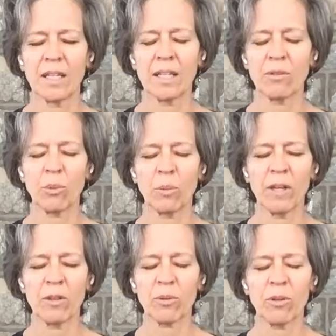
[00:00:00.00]
as we
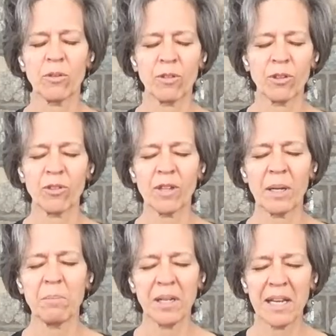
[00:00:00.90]
went through the first
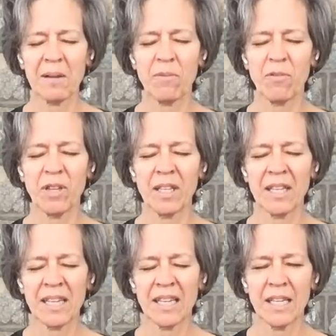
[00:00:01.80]
side, but I am
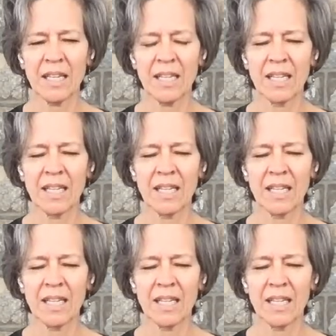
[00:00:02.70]
feeling a